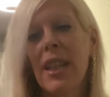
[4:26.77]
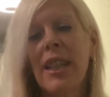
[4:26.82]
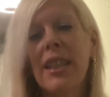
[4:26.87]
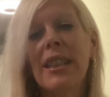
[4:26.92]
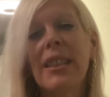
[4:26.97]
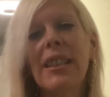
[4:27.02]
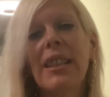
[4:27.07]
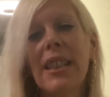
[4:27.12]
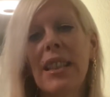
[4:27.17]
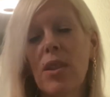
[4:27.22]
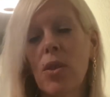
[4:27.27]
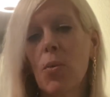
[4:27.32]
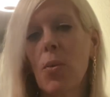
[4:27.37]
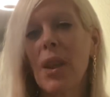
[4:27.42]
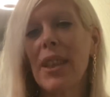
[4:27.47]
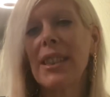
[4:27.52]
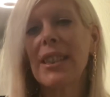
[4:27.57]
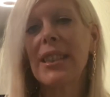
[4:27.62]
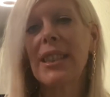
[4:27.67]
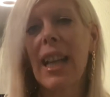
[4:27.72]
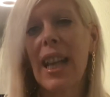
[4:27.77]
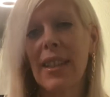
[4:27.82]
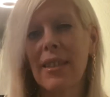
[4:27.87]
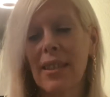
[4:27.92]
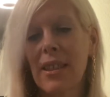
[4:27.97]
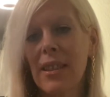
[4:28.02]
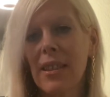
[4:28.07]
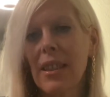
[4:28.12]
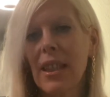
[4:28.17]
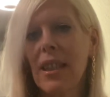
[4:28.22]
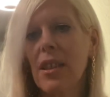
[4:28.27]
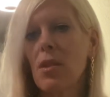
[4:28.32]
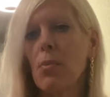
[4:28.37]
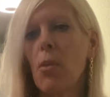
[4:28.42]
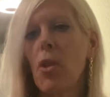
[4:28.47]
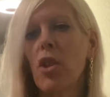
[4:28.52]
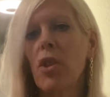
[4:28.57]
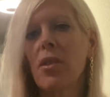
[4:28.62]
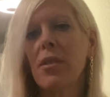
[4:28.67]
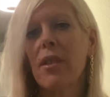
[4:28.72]
This one doesn't. It's
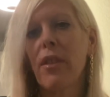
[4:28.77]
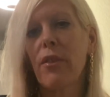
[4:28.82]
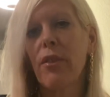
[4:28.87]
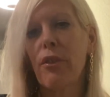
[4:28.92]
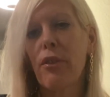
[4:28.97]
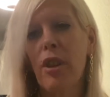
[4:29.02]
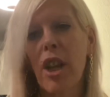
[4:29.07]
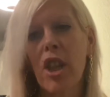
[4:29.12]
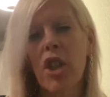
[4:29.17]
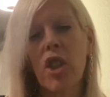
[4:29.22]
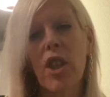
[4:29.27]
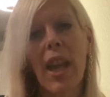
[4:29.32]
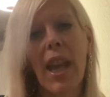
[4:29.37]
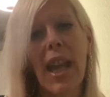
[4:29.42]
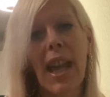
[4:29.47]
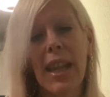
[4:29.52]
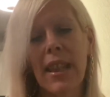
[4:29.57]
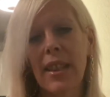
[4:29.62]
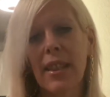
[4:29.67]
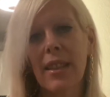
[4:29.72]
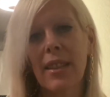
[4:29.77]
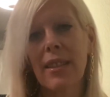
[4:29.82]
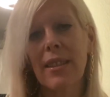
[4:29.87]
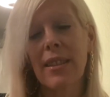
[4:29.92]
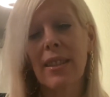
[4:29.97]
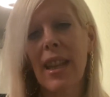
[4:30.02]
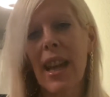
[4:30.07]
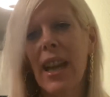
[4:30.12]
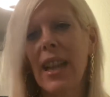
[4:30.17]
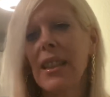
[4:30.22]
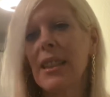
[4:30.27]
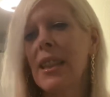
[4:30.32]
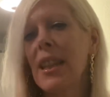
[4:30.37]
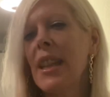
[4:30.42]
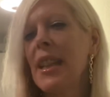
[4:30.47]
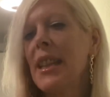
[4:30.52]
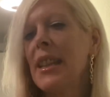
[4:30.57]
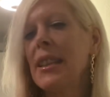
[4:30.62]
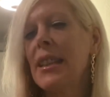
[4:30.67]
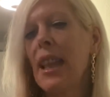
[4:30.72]
more on the fresh, elegant side.
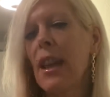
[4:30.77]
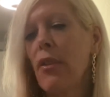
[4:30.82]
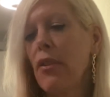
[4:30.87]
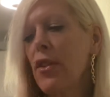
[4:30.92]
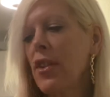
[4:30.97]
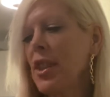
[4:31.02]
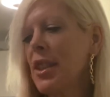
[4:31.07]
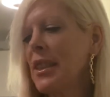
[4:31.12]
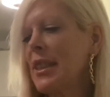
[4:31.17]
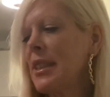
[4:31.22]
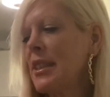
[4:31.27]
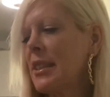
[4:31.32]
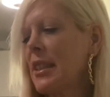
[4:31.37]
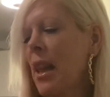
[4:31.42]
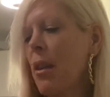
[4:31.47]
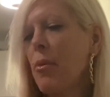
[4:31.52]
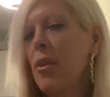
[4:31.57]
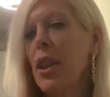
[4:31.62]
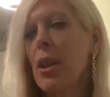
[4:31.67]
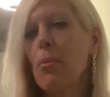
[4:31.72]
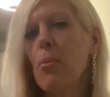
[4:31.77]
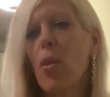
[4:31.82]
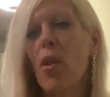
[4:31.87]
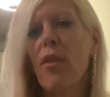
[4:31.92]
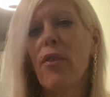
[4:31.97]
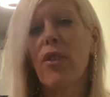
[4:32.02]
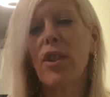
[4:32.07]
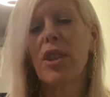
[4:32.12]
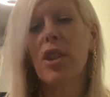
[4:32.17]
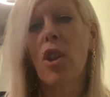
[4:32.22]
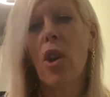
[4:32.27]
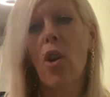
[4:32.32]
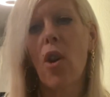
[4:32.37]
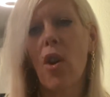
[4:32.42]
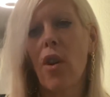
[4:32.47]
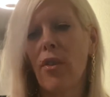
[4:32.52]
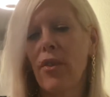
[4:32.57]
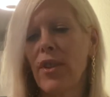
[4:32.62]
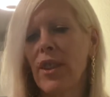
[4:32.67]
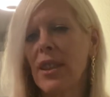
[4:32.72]
Definitely something more for the
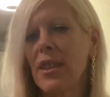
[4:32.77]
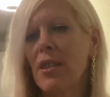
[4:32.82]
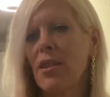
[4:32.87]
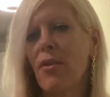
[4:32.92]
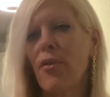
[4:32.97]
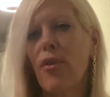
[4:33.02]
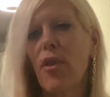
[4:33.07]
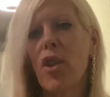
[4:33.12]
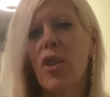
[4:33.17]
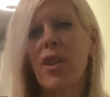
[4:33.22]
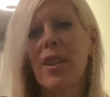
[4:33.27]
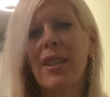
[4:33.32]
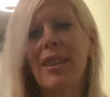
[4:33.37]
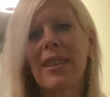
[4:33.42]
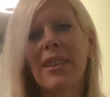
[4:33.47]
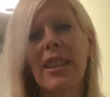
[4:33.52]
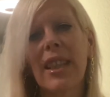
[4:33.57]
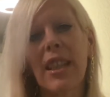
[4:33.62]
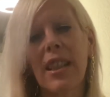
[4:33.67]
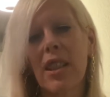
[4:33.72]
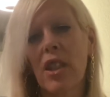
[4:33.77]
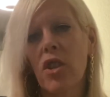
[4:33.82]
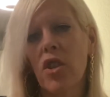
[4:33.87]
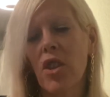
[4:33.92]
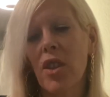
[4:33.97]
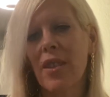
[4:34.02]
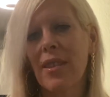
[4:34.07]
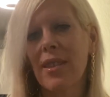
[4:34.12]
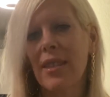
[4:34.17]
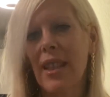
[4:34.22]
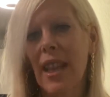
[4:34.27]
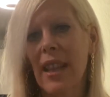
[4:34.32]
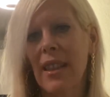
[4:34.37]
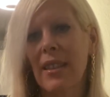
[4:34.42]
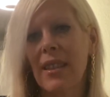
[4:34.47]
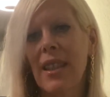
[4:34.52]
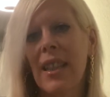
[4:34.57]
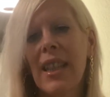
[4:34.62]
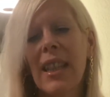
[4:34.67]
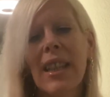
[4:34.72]
office, for a signature
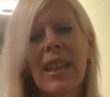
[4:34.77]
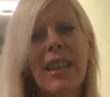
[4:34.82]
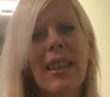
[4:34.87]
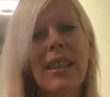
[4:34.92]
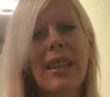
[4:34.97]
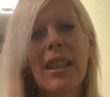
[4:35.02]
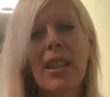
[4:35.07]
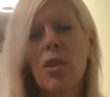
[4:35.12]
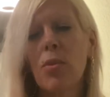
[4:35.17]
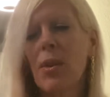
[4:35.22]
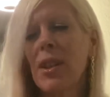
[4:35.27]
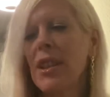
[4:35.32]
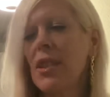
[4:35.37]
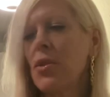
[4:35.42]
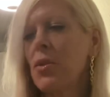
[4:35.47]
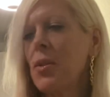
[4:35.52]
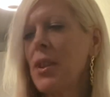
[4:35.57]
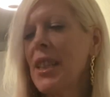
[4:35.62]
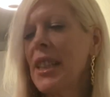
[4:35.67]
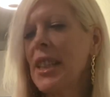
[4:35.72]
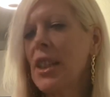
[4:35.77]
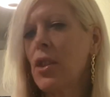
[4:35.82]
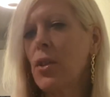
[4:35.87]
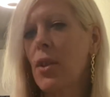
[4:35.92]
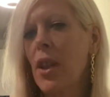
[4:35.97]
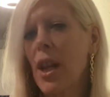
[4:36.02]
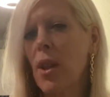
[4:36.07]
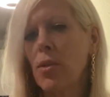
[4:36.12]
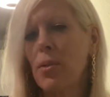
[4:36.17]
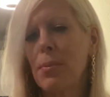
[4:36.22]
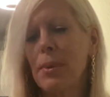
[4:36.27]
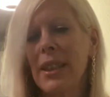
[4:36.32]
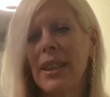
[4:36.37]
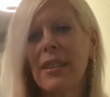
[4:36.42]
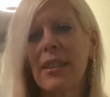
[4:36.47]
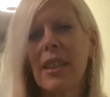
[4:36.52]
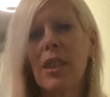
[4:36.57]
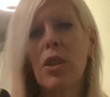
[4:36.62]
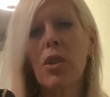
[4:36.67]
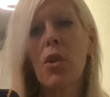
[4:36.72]
scent. This one is really crowd
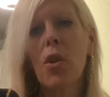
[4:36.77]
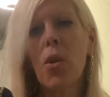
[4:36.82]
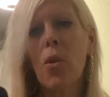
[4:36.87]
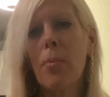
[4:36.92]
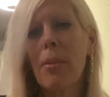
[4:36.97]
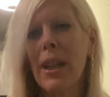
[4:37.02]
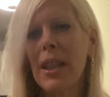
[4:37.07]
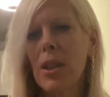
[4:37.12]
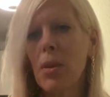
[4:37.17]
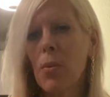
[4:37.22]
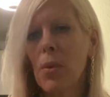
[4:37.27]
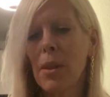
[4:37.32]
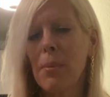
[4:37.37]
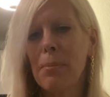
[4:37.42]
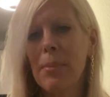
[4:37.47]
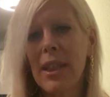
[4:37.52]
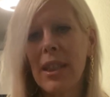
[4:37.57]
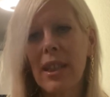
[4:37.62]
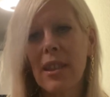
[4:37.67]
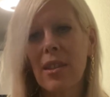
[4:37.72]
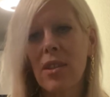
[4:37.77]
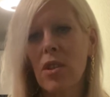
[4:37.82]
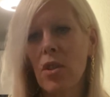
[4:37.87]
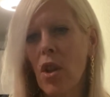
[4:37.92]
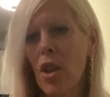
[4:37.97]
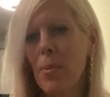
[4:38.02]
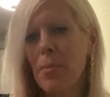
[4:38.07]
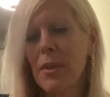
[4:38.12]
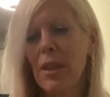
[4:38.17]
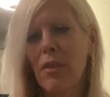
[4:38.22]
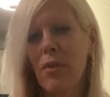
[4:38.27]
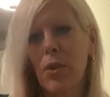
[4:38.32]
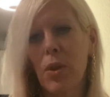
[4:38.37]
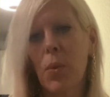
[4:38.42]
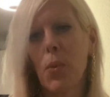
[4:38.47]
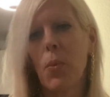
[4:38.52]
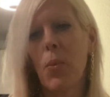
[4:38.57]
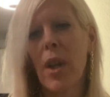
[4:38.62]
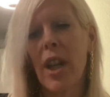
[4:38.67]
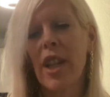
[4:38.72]
pleasing. Nobody will be disturbed if you
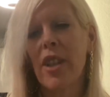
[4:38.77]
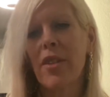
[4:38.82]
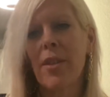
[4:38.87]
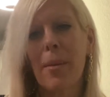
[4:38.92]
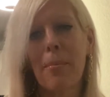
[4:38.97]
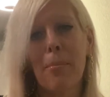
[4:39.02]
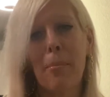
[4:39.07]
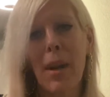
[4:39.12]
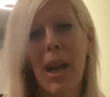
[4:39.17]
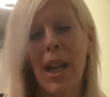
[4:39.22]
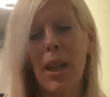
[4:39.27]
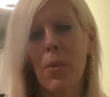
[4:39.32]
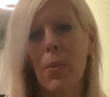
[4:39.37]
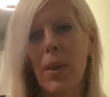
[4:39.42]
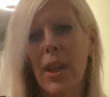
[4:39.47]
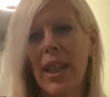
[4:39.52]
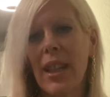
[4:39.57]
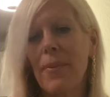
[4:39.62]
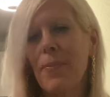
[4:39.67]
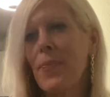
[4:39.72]
wear My Way.